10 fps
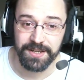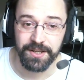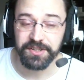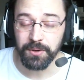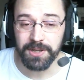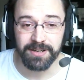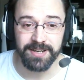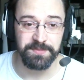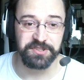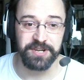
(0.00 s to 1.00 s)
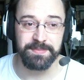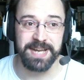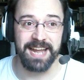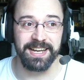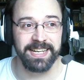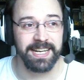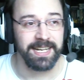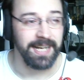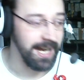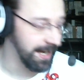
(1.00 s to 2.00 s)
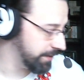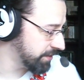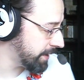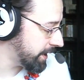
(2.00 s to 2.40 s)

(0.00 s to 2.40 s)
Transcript: So along comes Dream Daddy. It was